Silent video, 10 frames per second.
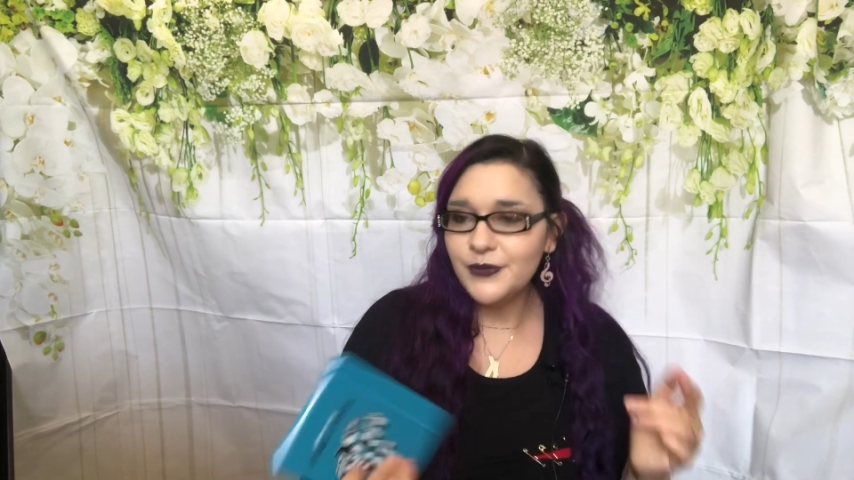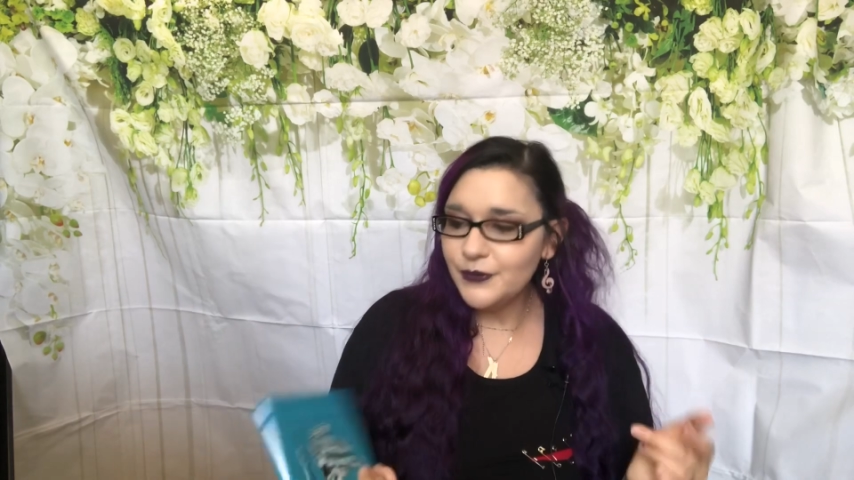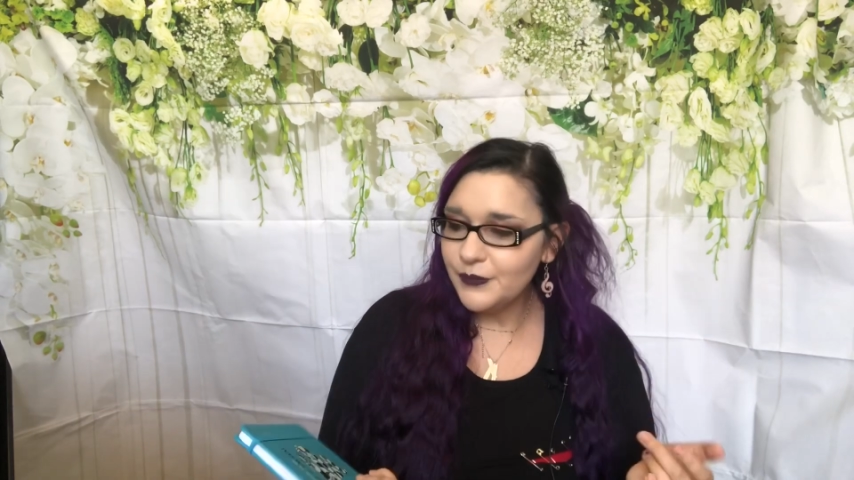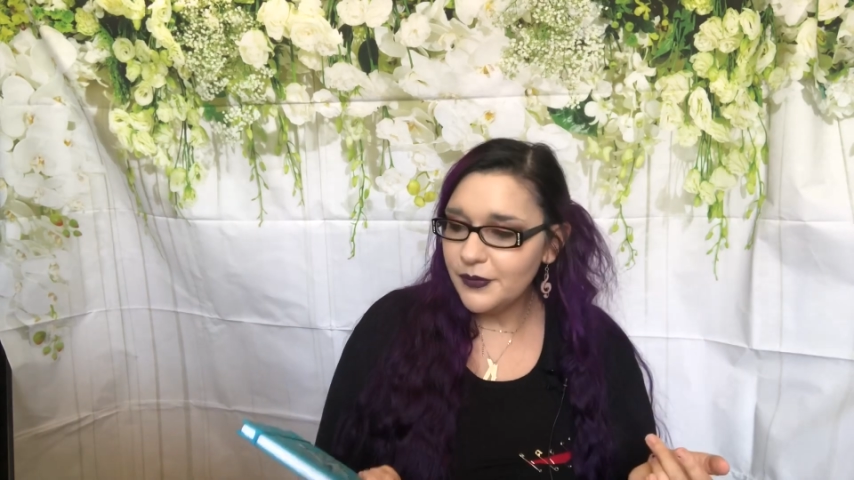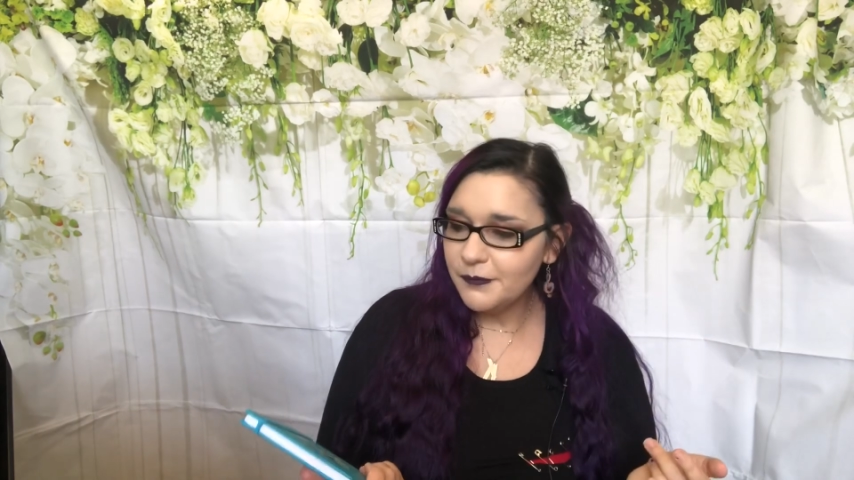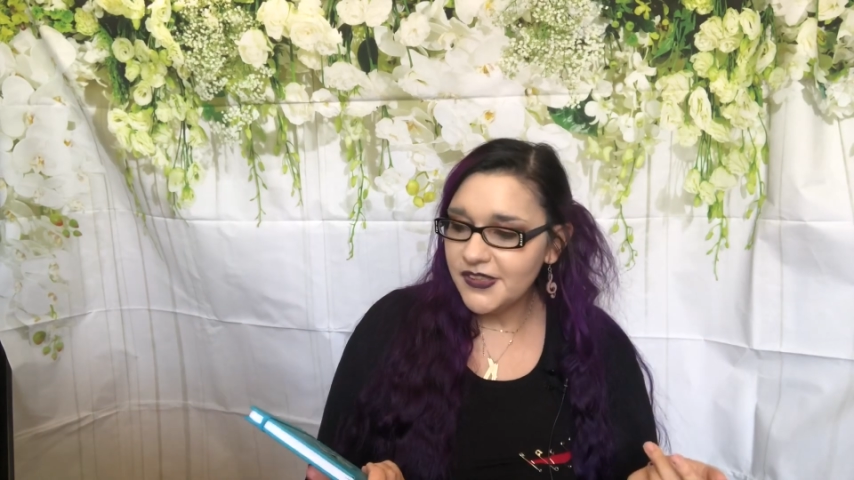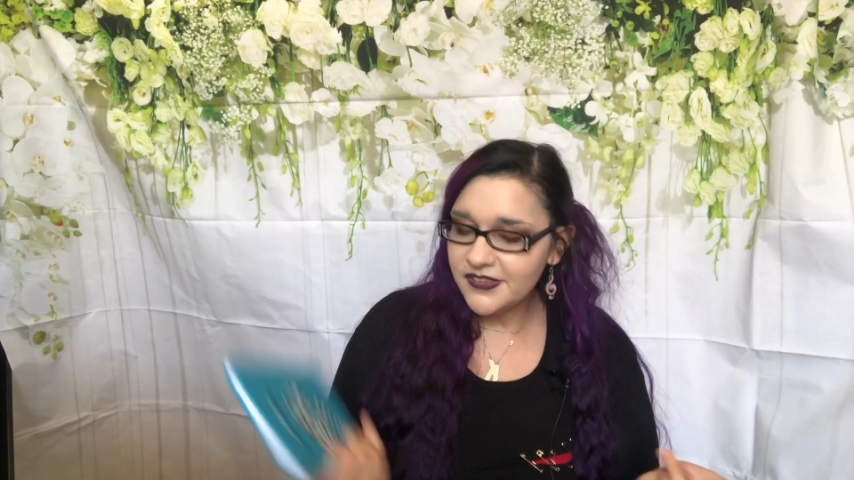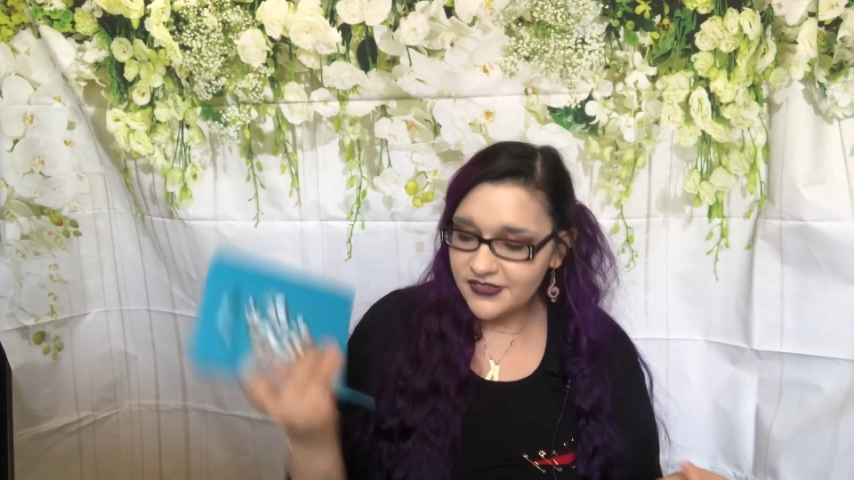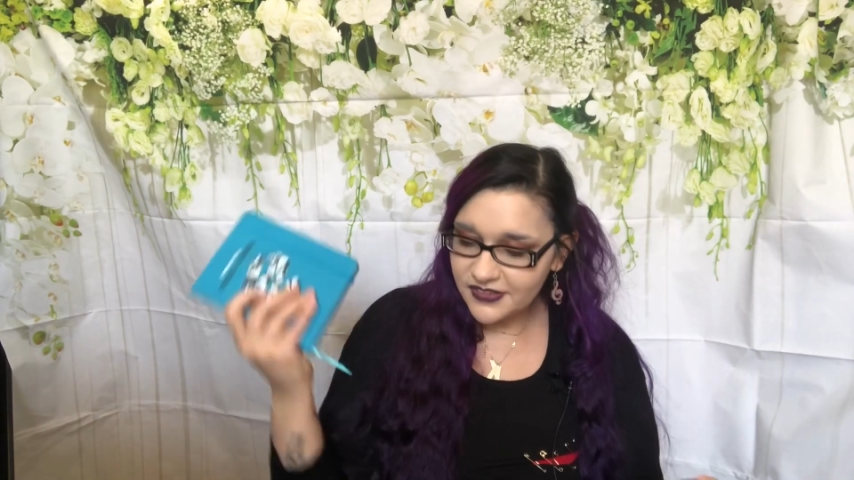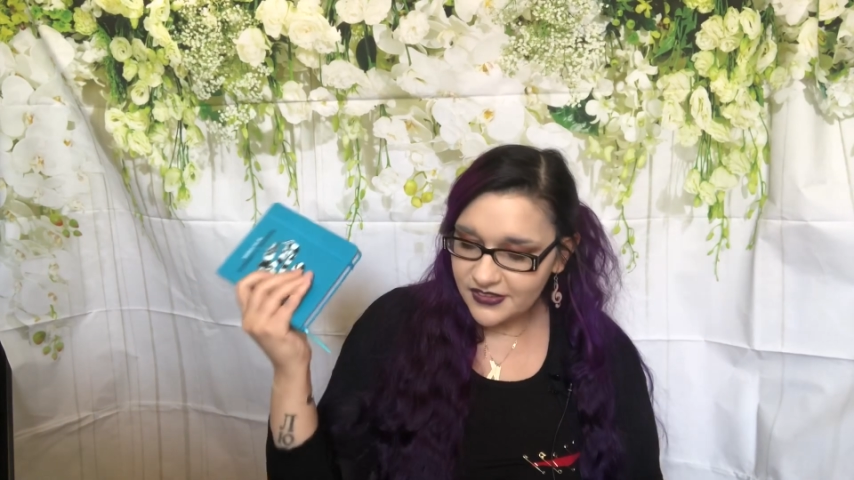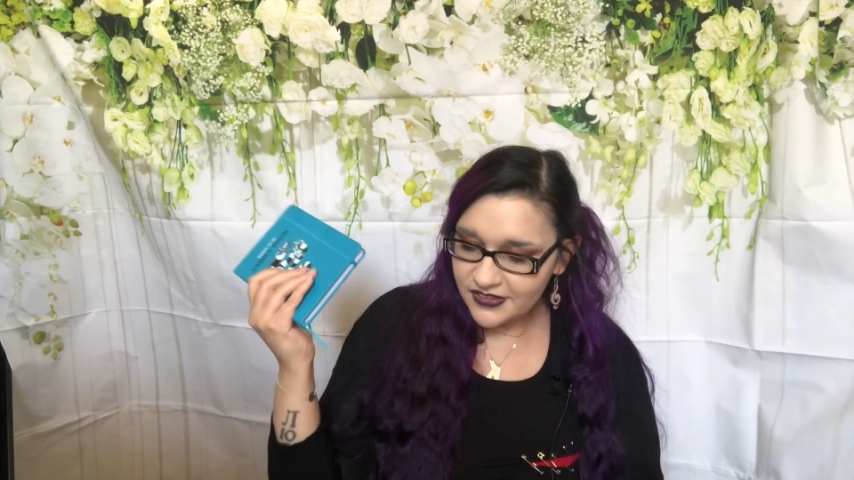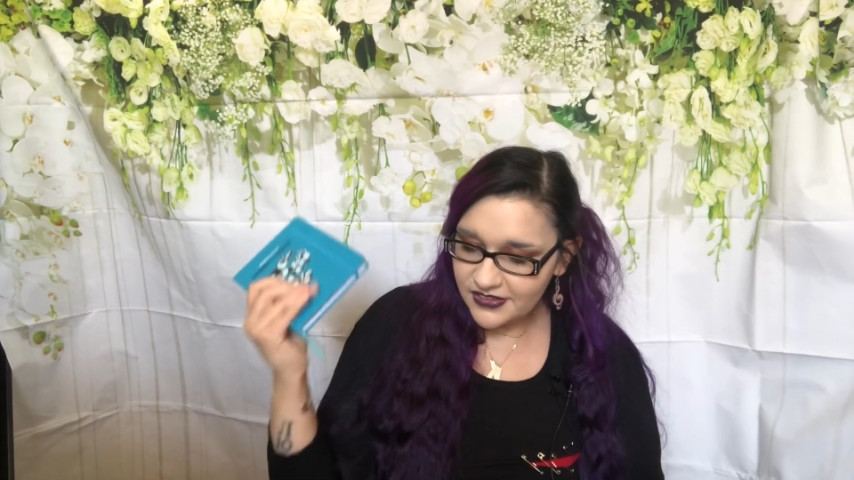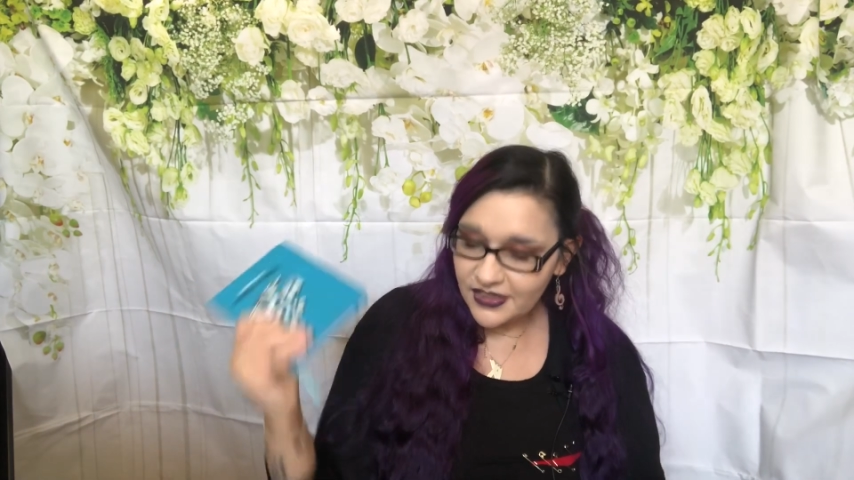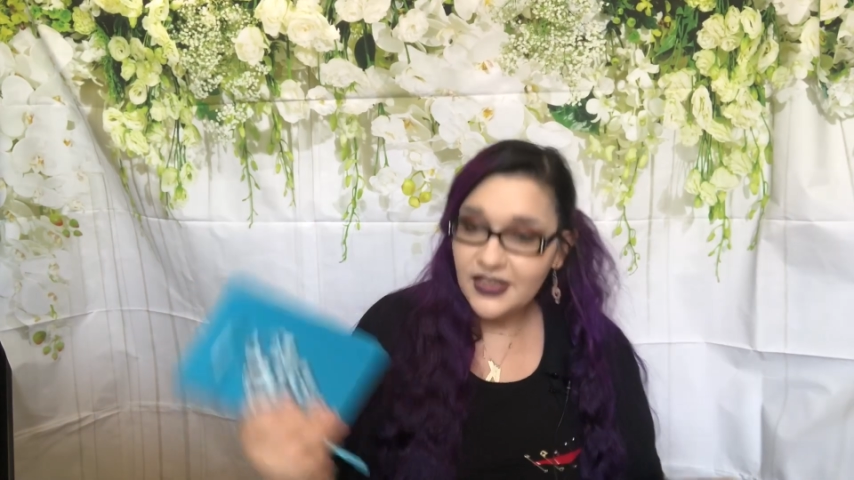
doing, because they